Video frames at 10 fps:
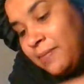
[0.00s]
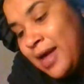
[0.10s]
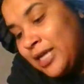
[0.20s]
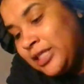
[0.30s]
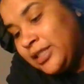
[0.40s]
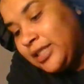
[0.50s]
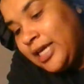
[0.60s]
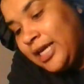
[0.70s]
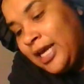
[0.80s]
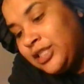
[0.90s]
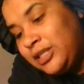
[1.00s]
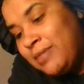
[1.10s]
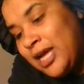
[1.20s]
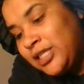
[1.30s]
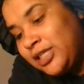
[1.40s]
of magic, engaged in
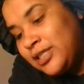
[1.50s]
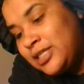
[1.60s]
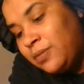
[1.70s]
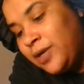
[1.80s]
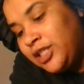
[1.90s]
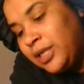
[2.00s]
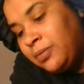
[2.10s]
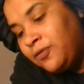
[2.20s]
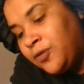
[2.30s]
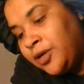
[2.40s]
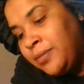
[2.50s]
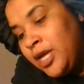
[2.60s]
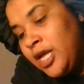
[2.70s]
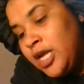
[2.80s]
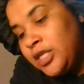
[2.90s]
magic in some way, shape, or form
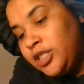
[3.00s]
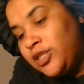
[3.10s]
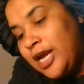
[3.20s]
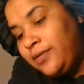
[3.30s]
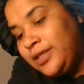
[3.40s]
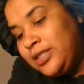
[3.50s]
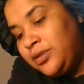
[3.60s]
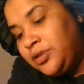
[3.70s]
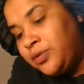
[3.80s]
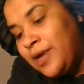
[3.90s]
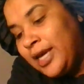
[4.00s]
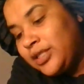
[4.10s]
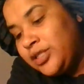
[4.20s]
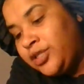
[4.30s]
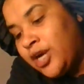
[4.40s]
to try to
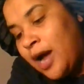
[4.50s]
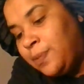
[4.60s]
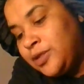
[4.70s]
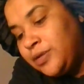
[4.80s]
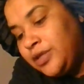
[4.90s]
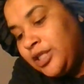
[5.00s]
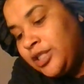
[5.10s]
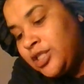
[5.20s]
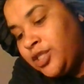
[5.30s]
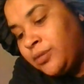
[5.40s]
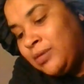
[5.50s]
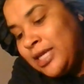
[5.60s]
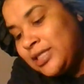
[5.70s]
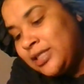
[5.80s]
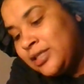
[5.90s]
redirect your opportunities, your
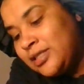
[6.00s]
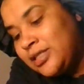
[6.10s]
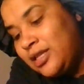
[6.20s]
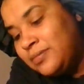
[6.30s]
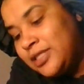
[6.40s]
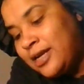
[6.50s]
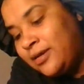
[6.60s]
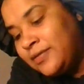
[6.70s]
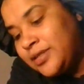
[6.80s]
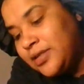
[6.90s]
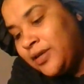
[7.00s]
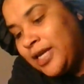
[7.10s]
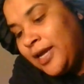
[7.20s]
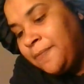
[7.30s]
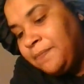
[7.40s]
blessings to themselves,
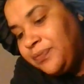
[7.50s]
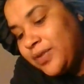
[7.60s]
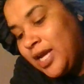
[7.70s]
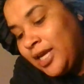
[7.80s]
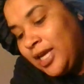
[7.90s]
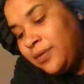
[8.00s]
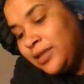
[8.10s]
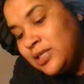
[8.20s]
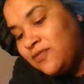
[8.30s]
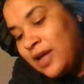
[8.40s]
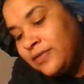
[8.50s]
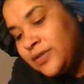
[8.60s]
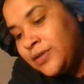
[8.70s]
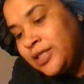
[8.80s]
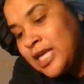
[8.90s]
okay? Again, with this Five of
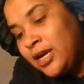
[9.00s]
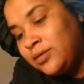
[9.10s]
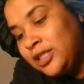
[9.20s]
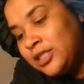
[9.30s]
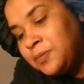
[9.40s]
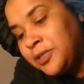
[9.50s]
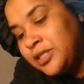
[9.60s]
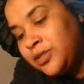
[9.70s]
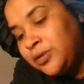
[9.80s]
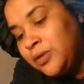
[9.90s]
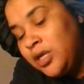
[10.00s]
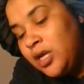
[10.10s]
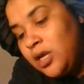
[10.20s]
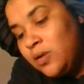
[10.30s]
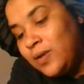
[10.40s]
Swords, I don't think this person knew
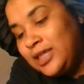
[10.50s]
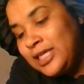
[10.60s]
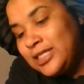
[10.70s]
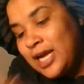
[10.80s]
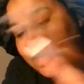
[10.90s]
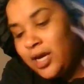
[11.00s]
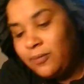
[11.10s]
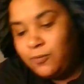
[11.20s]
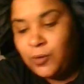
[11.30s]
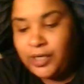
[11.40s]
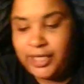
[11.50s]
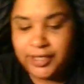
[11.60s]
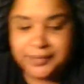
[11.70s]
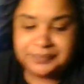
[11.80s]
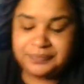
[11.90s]
what they signed up for here.